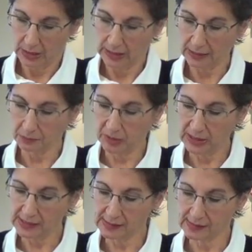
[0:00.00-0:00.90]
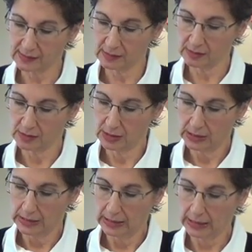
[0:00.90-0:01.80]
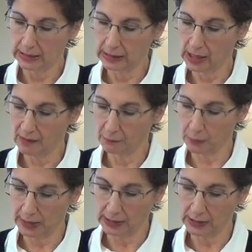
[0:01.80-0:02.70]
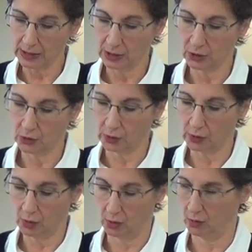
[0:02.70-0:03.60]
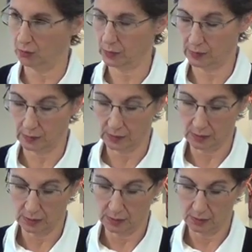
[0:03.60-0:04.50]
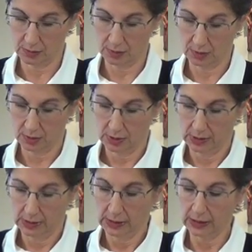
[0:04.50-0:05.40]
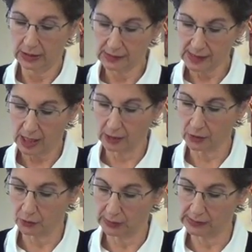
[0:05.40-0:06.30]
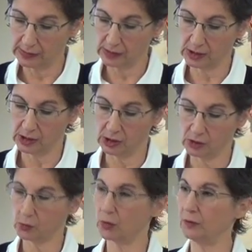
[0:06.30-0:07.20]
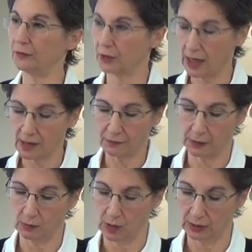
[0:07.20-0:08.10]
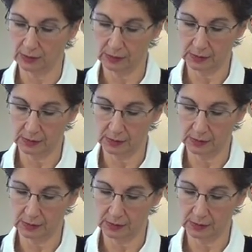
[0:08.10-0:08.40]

Let peace and love reign in your homes. It is hard to exist in this world for everyone.